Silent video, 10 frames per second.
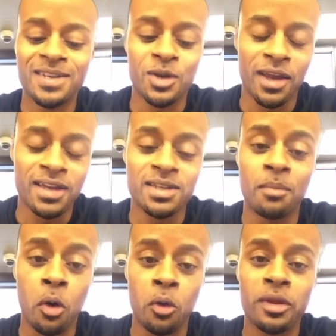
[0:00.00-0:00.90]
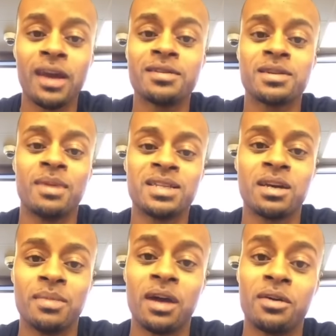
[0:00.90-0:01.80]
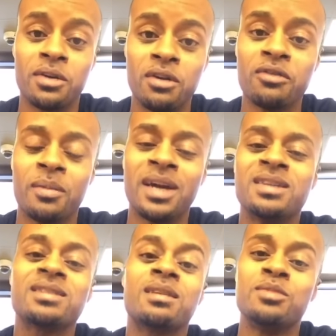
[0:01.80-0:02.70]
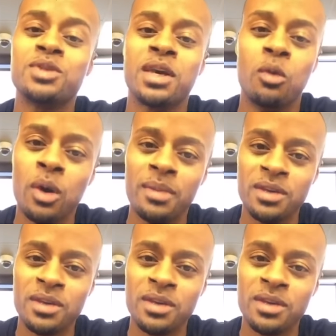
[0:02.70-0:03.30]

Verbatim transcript: so I guess I'm old now. Somebody tell me I look good for my age. It's something you say to women.